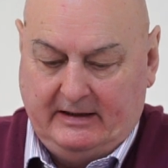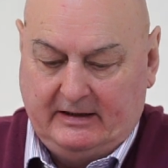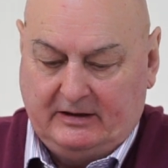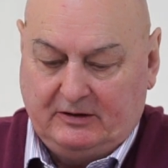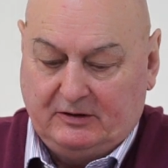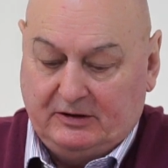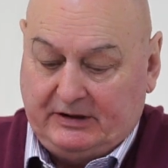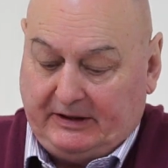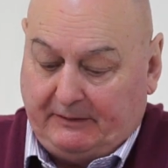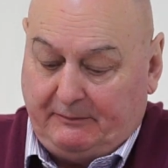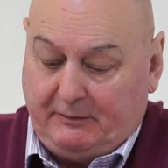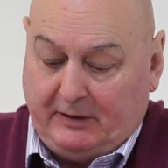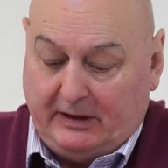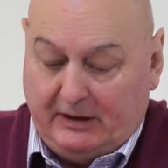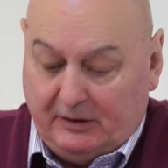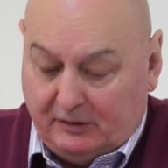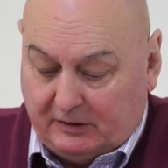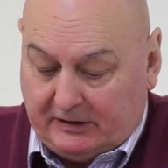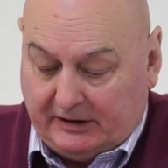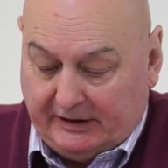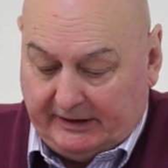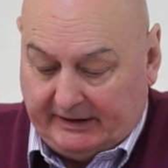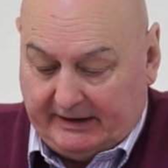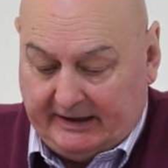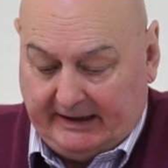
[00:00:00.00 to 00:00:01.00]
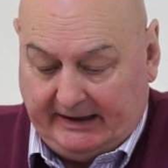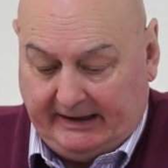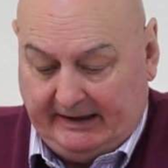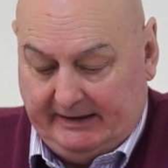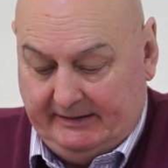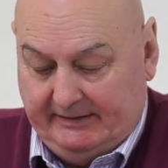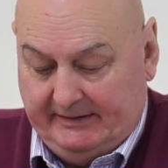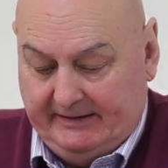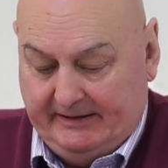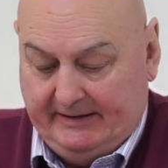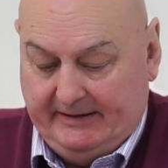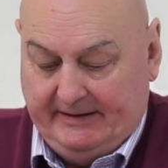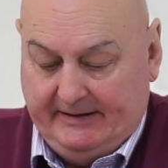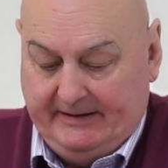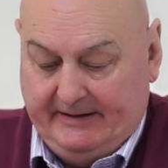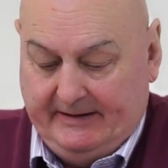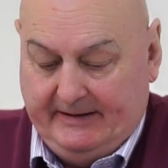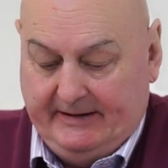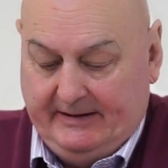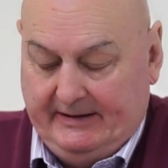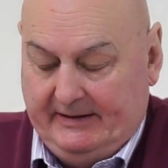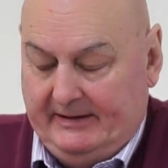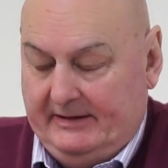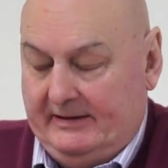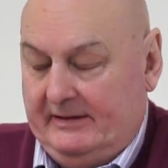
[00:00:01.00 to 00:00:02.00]
Because if we look at the
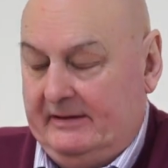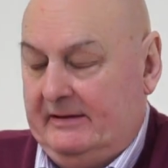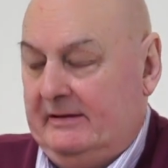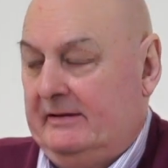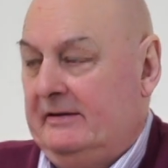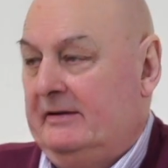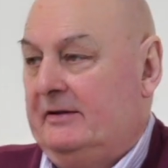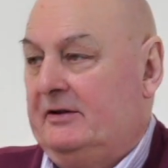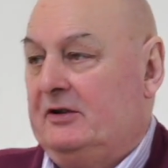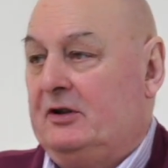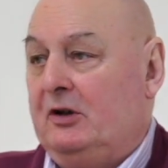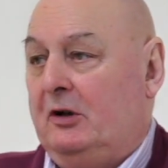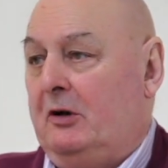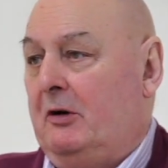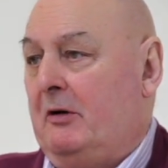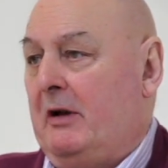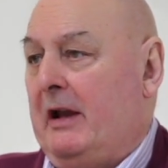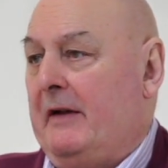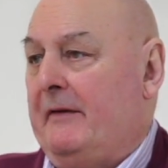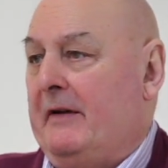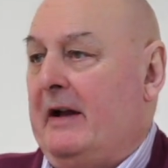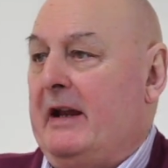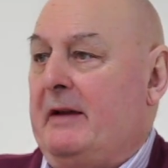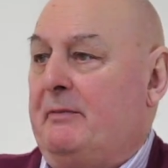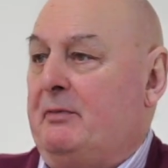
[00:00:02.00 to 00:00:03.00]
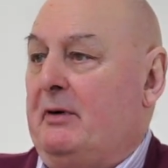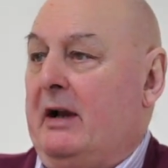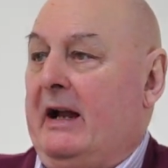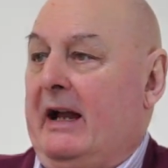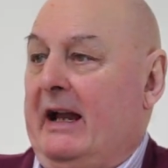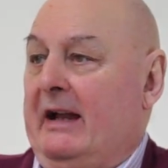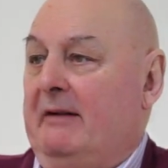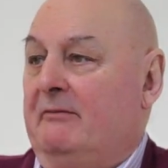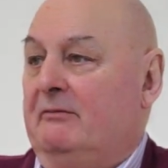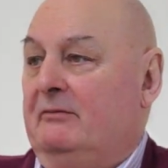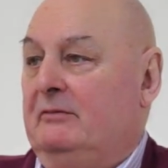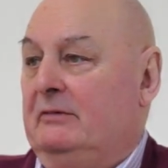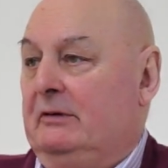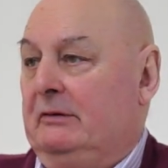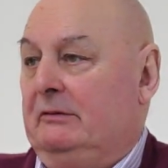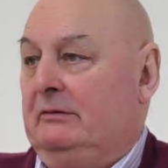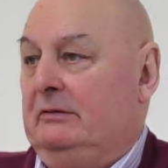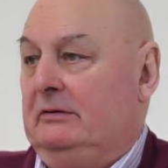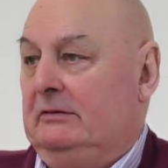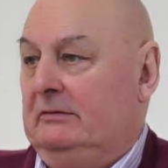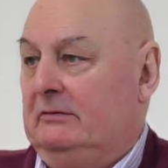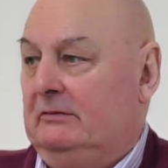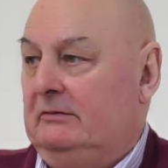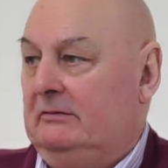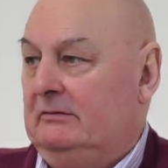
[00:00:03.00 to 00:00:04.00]
story of Abraham,
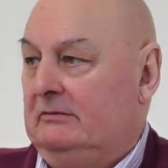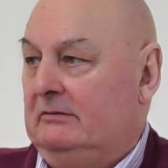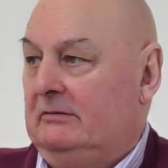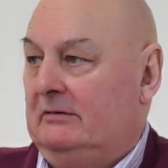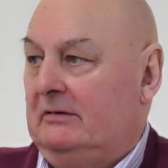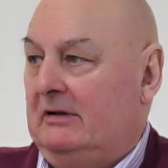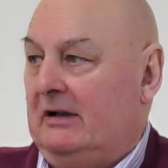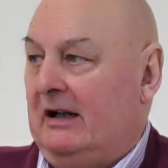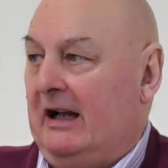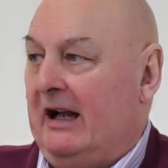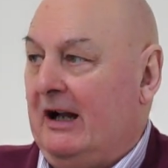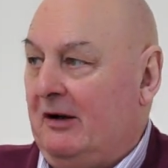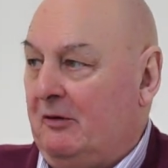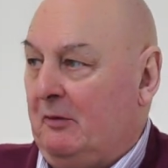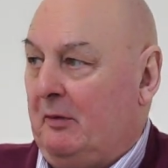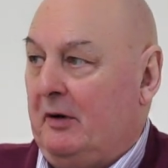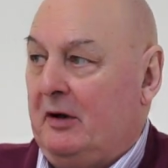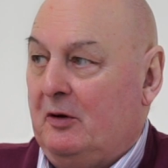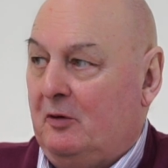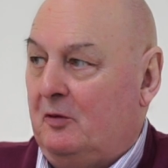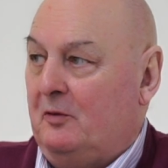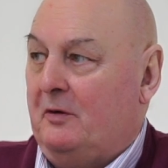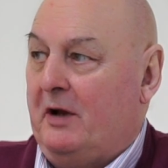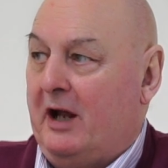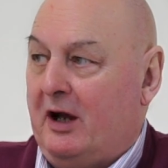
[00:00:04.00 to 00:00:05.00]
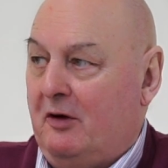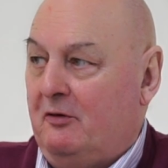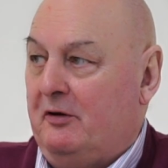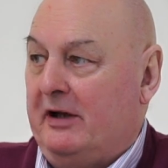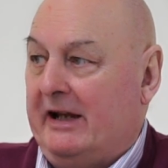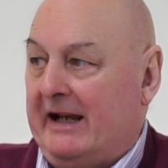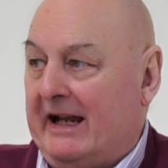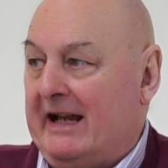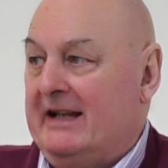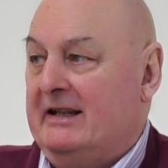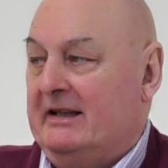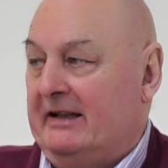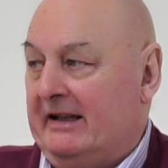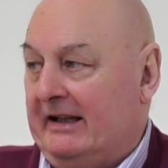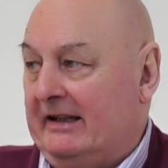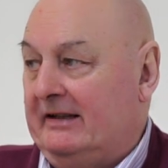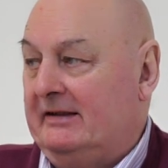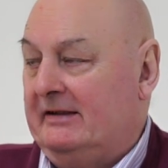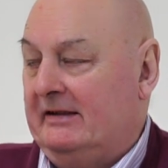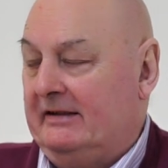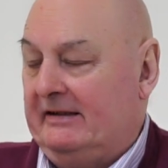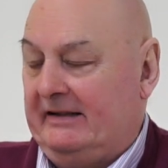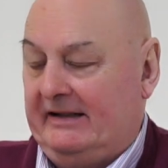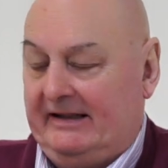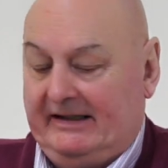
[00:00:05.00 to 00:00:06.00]
I hope we all know the
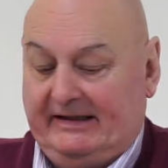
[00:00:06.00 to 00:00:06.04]
ending.